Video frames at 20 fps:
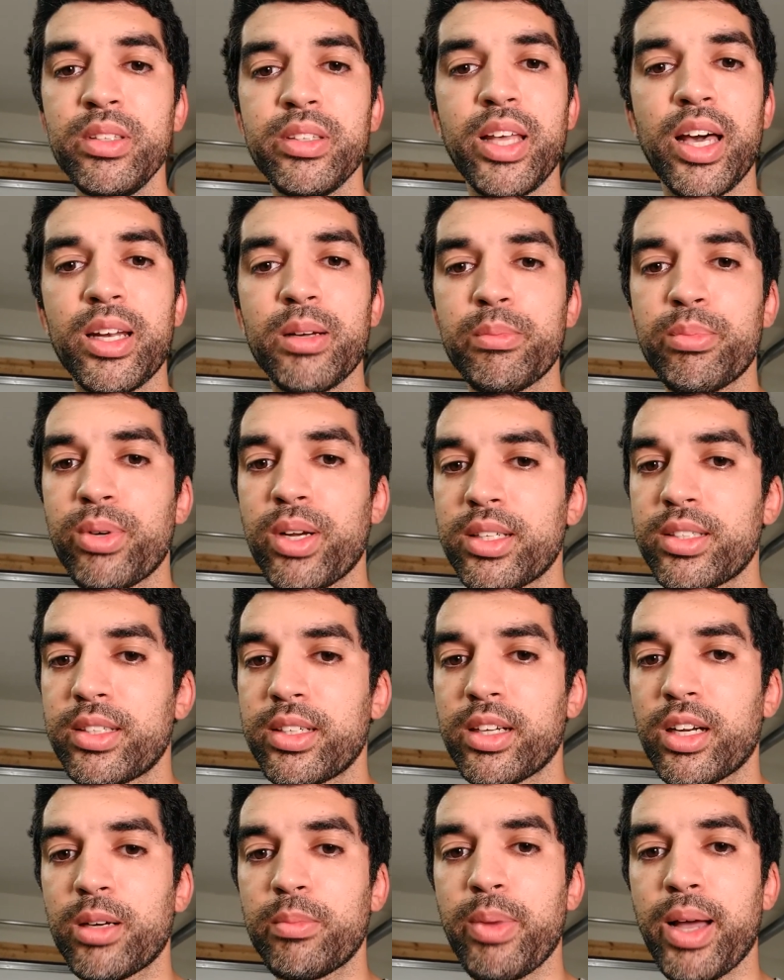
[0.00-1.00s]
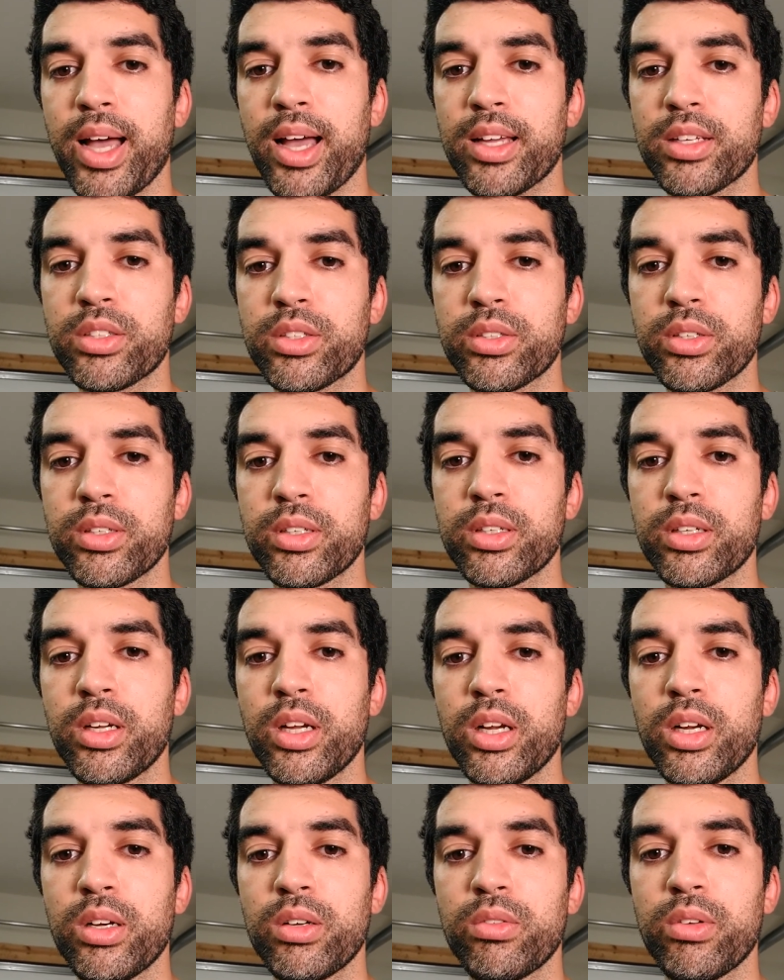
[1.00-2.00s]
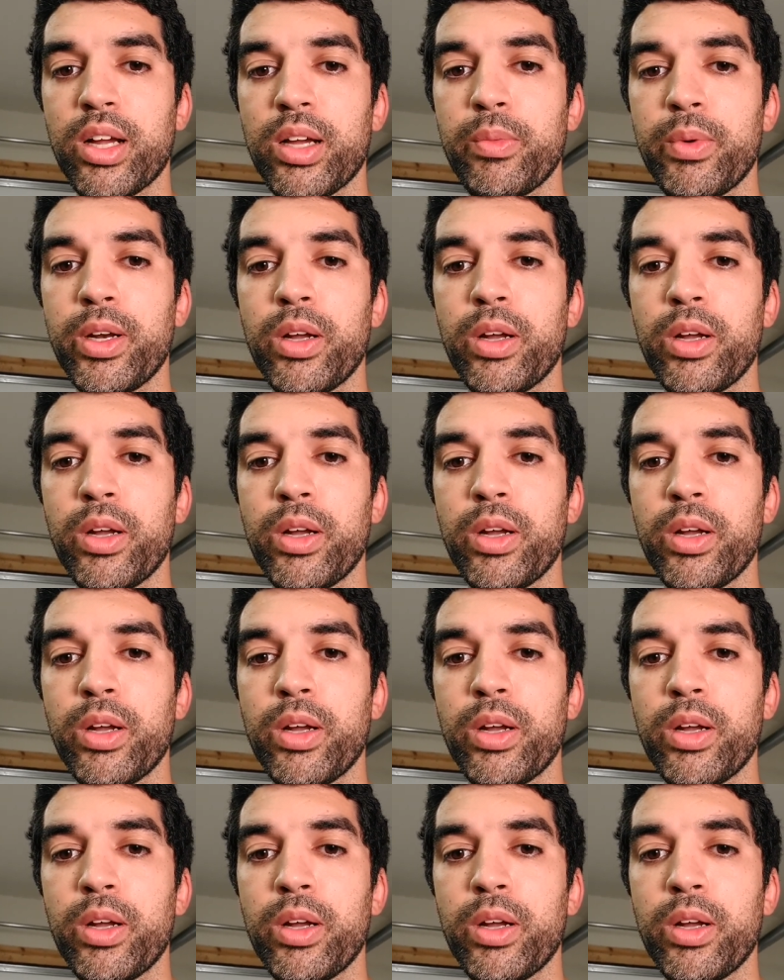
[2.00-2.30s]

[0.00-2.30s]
not impressing our pastor, right?